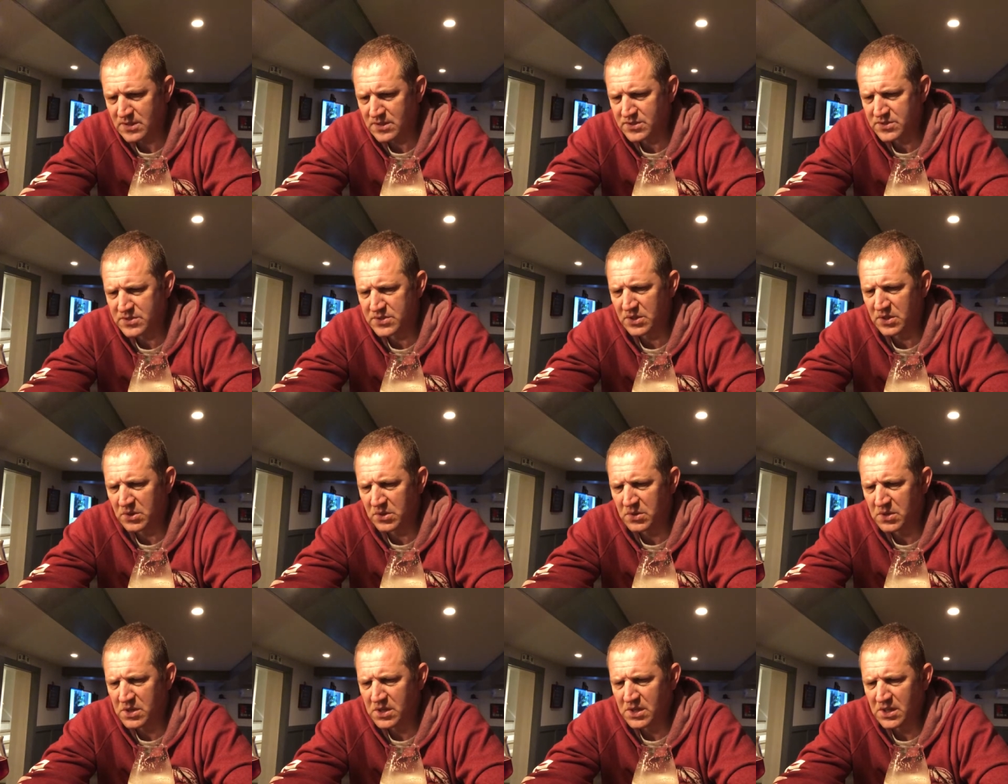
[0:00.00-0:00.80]

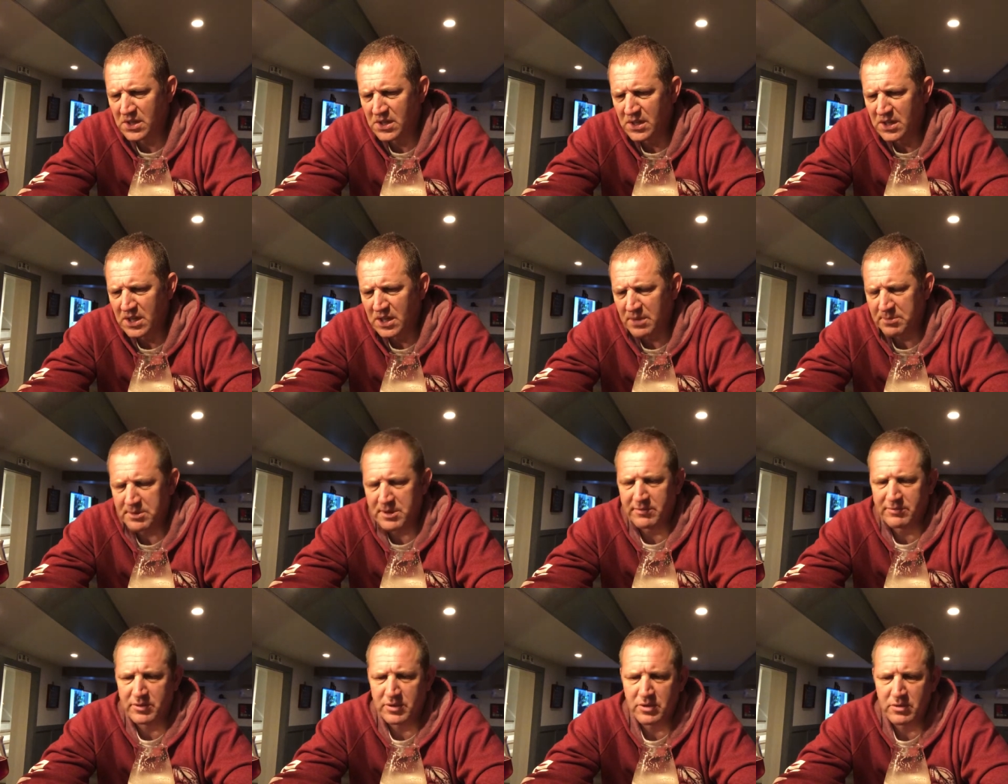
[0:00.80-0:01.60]
So, I mean,
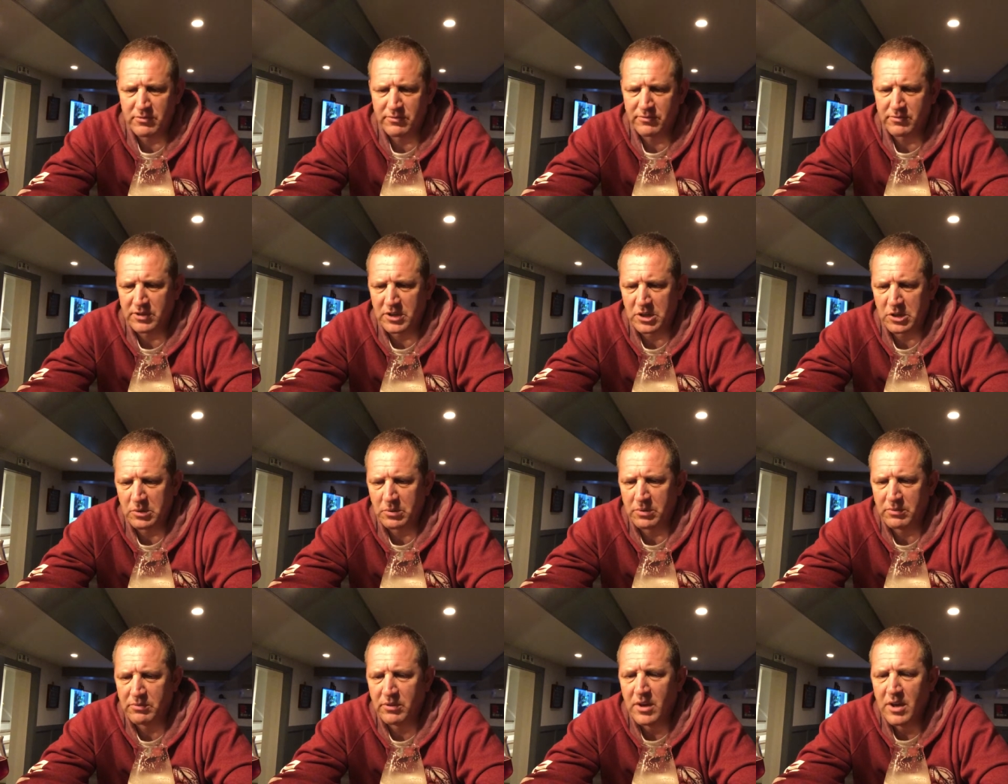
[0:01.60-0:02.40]
I've heard of, you
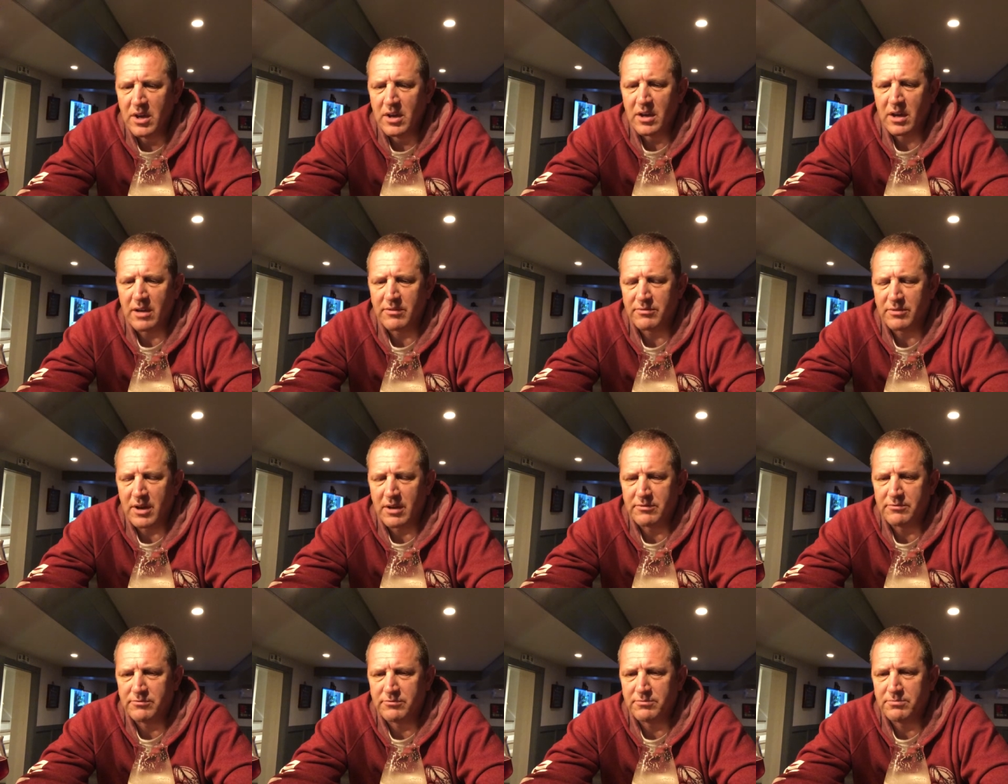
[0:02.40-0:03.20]
know, I've,
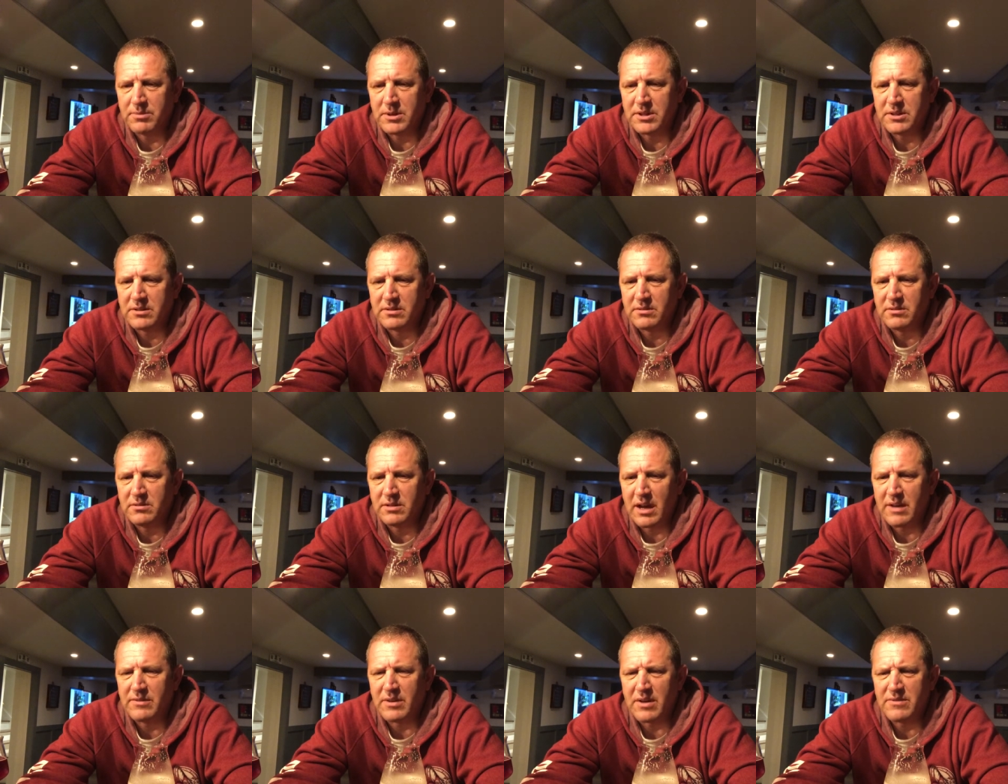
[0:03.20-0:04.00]
I've been,
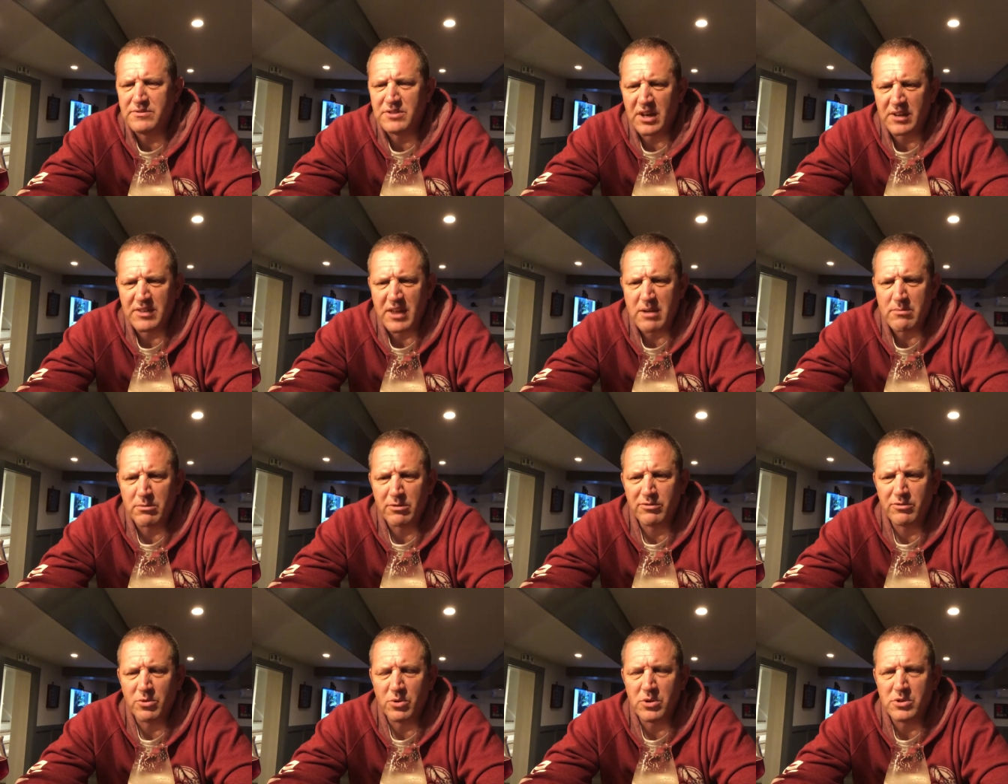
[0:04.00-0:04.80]
I've, I've done that
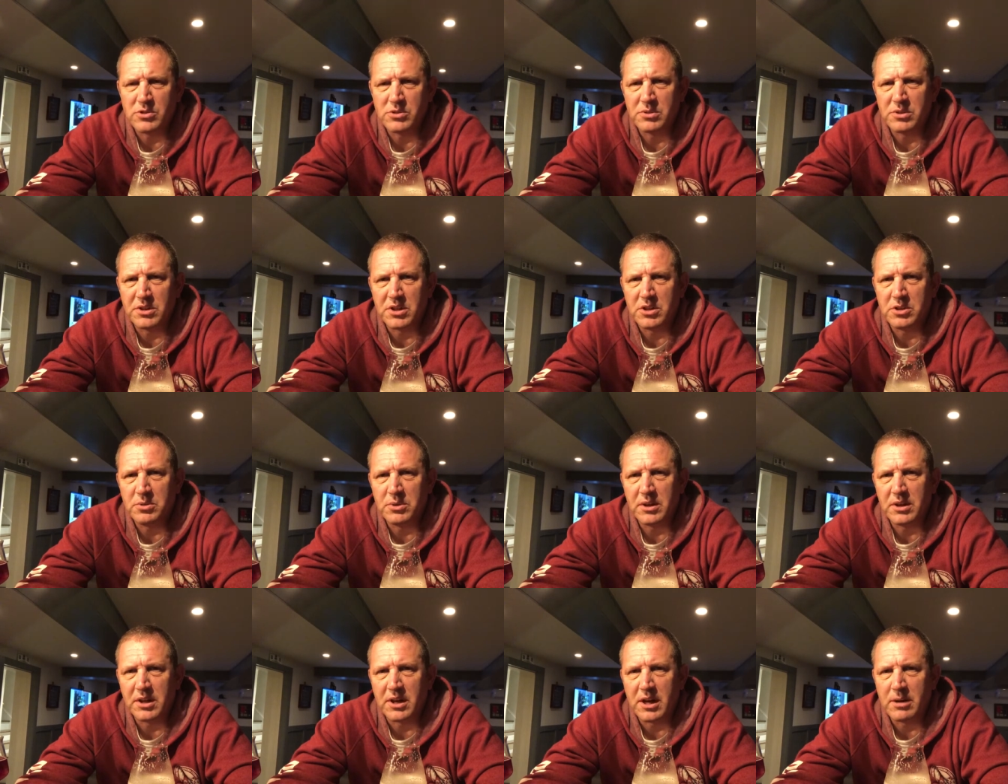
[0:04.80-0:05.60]
before doing a New
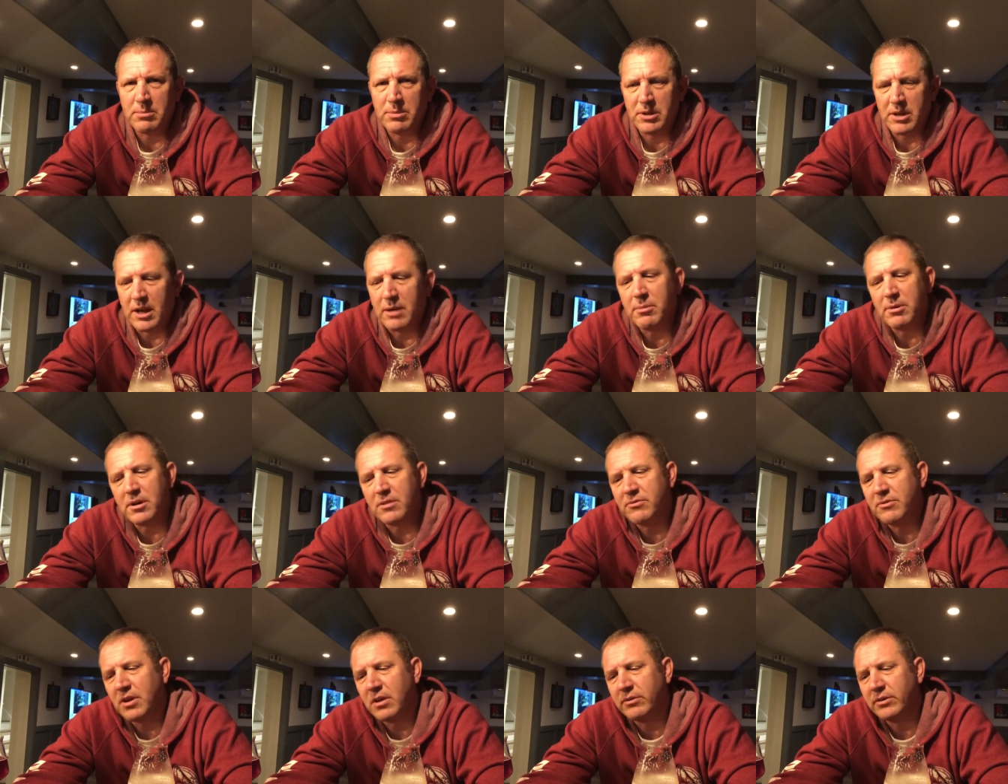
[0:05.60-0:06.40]
England IPA, but
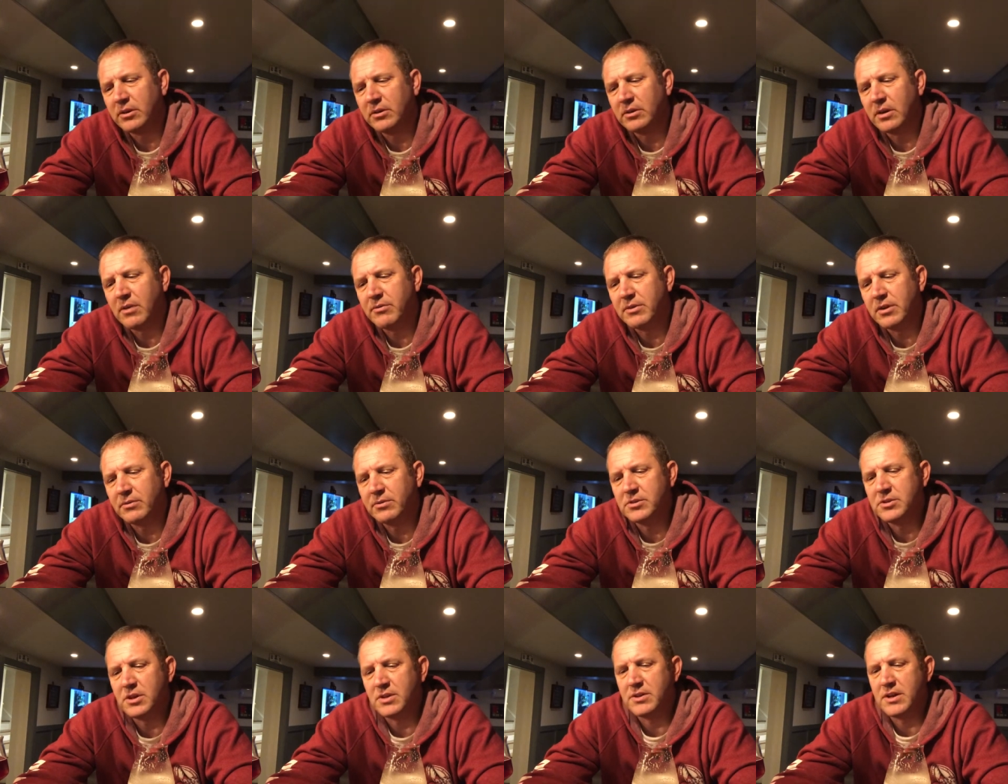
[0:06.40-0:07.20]
I've never, I've
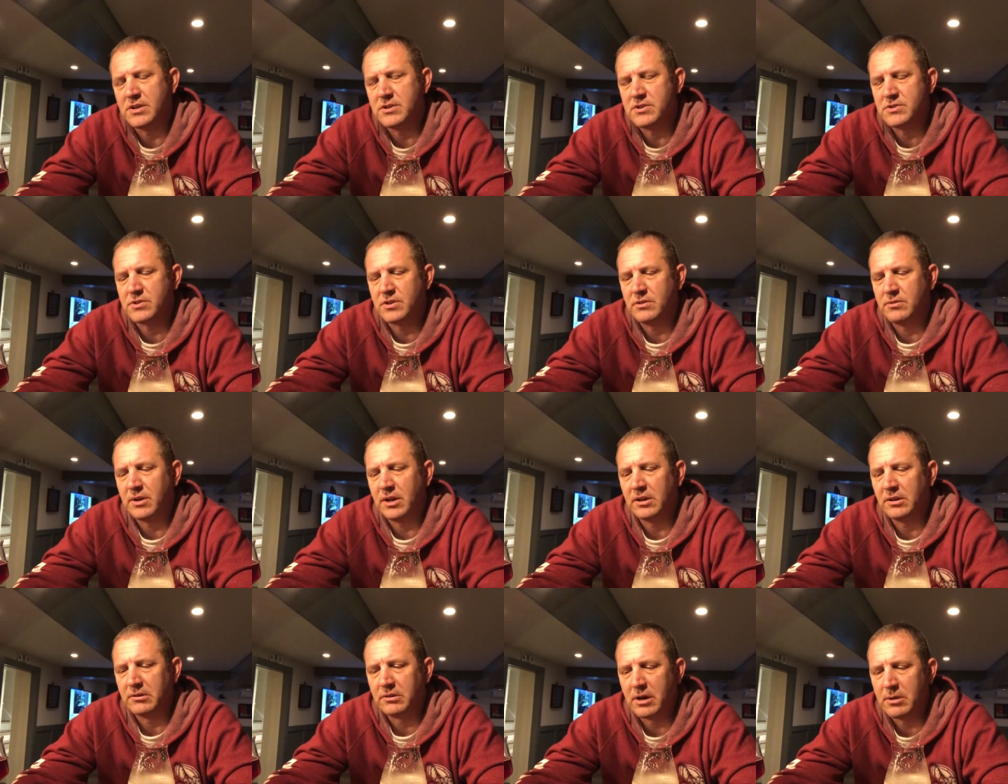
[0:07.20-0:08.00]
never done that just on a
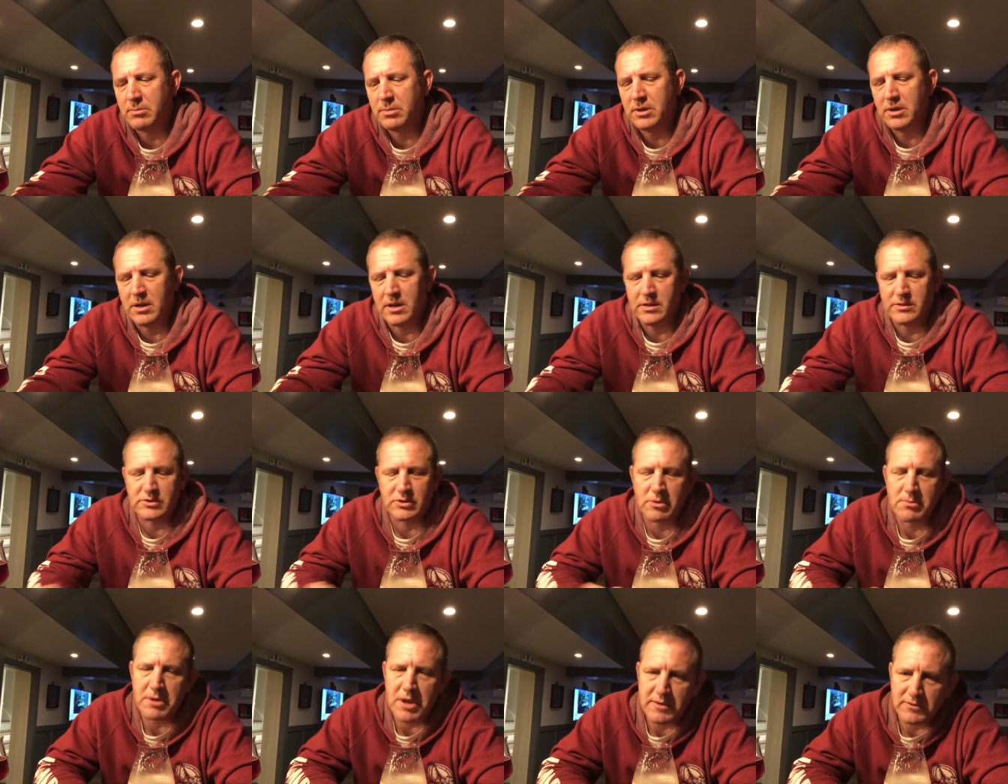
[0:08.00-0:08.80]
regular IPA. So
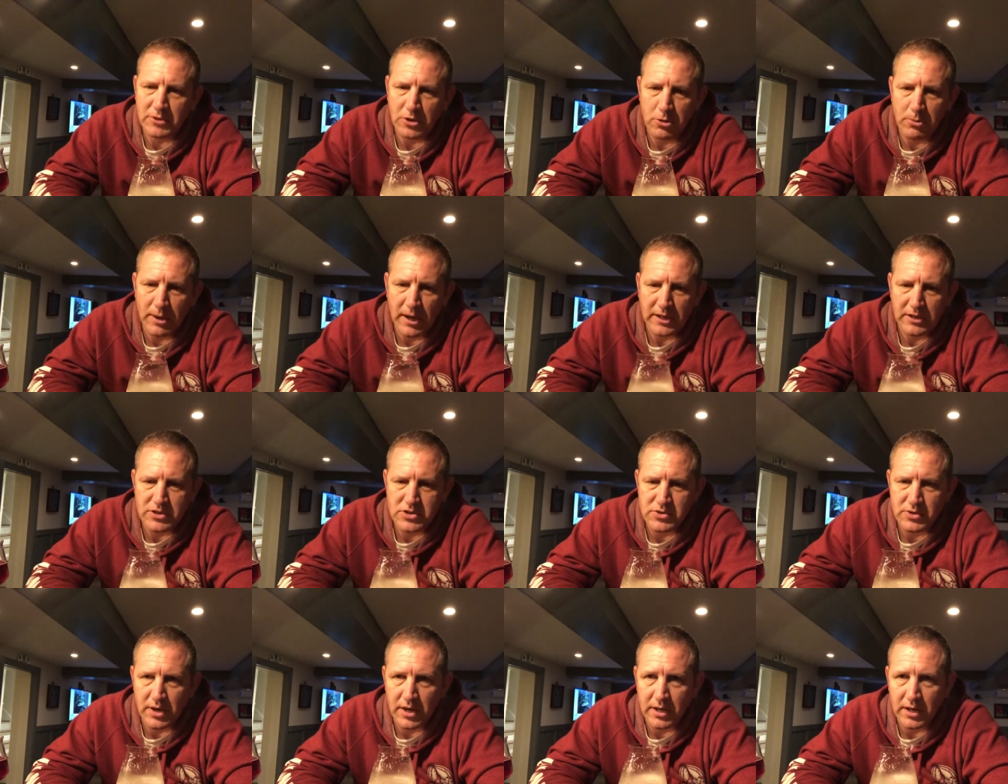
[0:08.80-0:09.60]
I'm gonna have to go back and
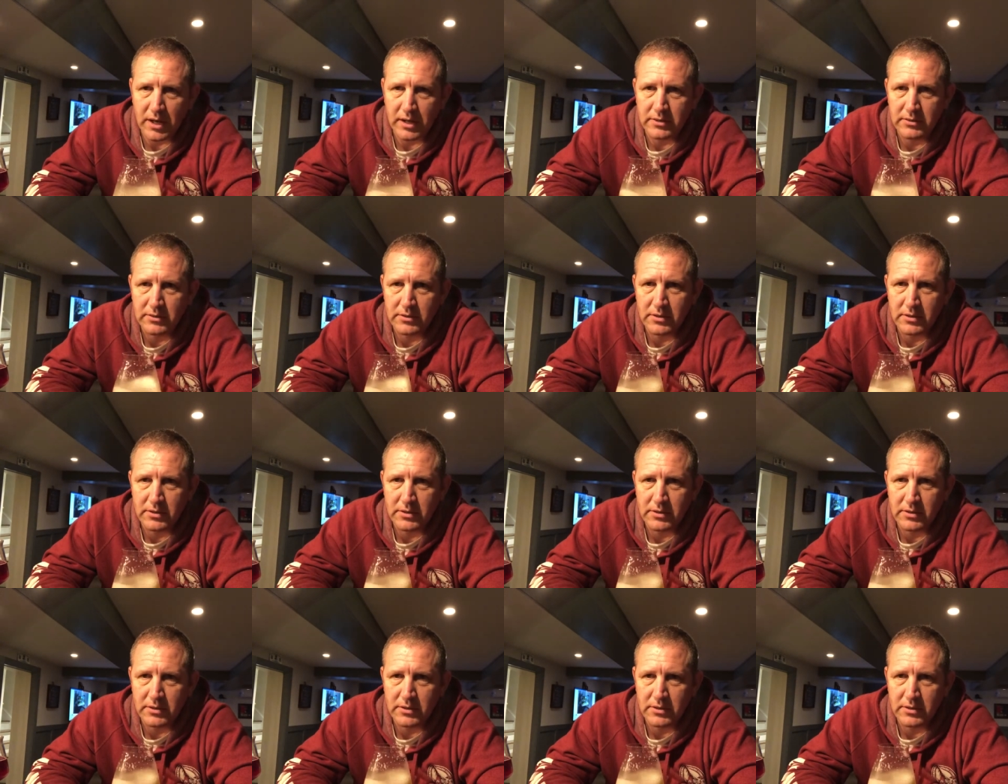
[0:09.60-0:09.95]
try that